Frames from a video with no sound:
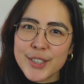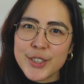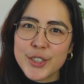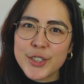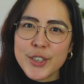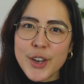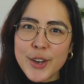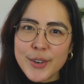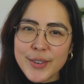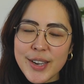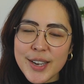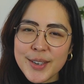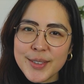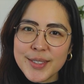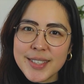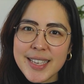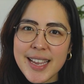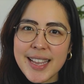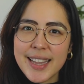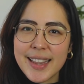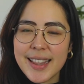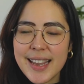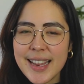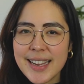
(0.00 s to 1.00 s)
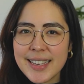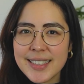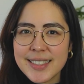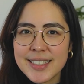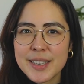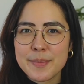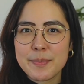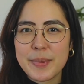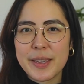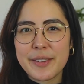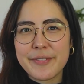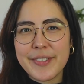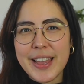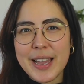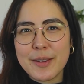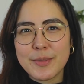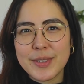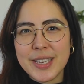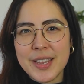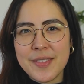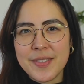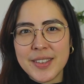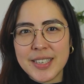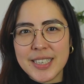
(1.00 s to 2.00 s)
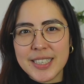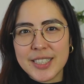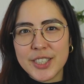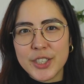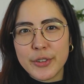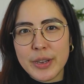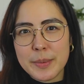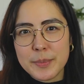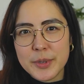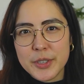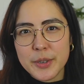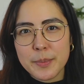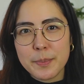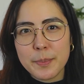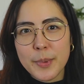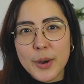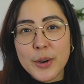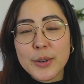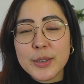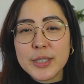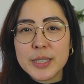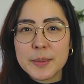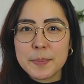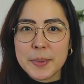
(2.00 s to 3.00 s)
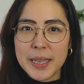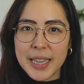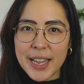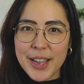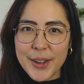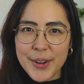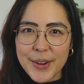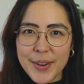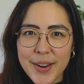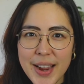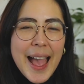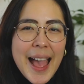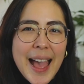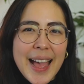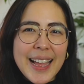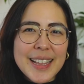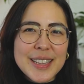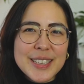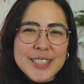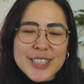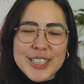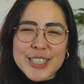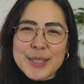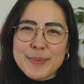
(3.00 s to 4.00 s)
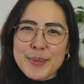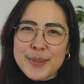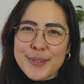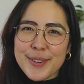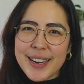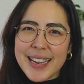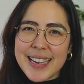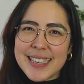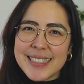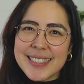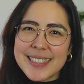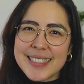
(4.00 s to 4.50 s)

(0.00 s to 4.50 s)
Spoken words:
show notes and links can be found in the description box below. And just before I get